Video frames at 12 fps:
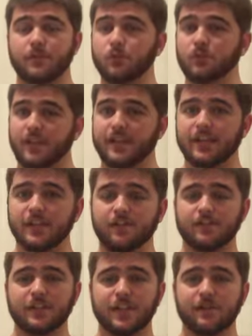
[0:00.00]
If you were lucky
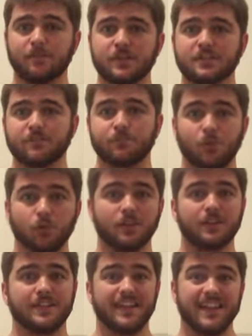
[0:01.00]
enough to get a piece of
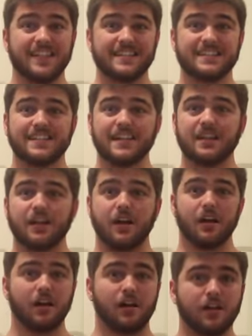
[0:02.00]
pork that had skin
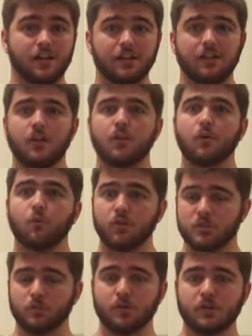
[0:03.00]
on,
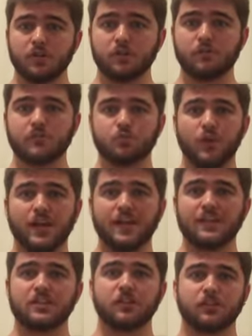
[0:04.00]
what you want to do is
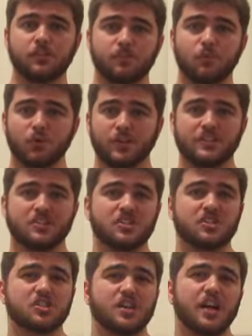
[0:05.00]
wait until the pork is
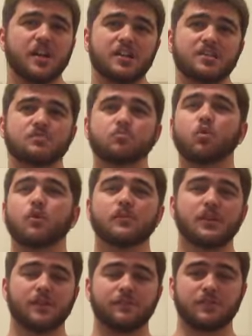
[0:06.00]
just
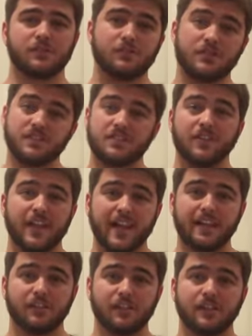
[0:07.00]
warm enough so you can still
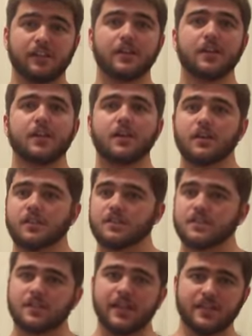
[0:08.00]
handle it,
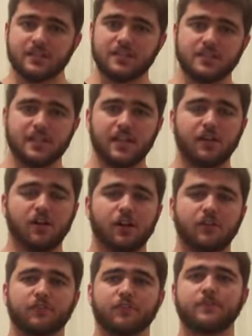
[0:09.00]
slice the skin
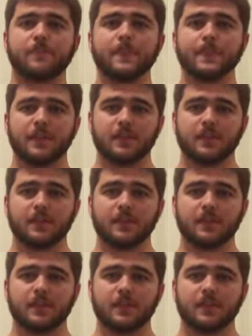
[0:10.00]
off,